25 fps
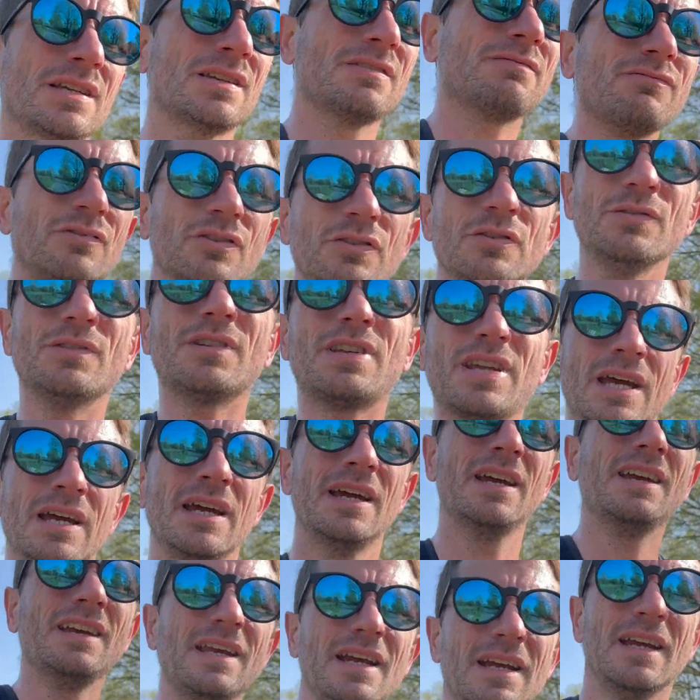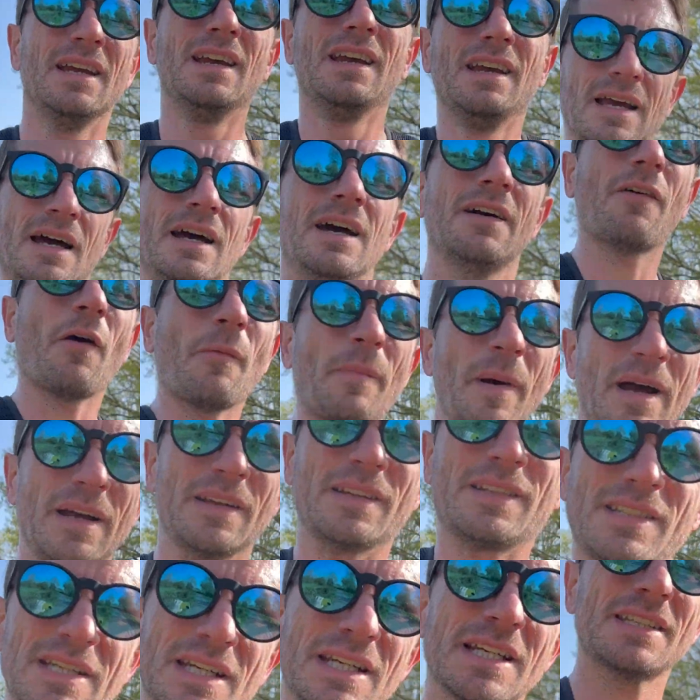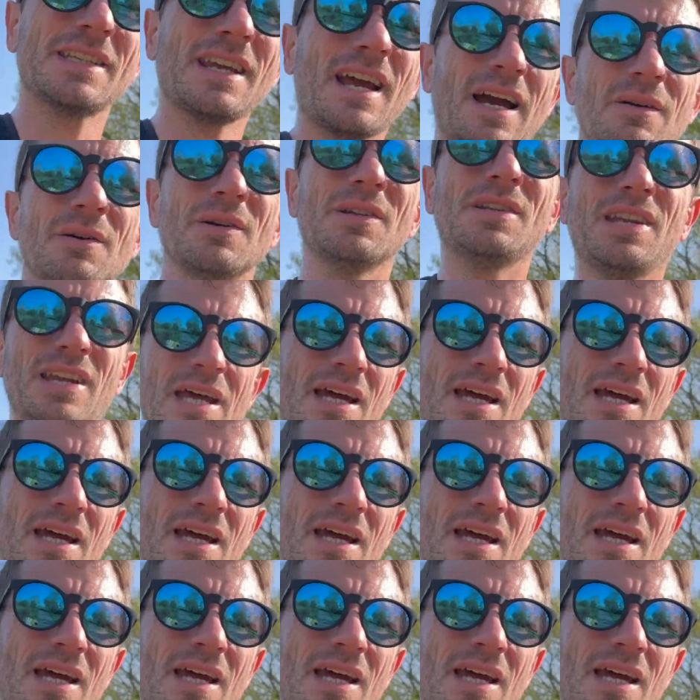route of about 6 hours.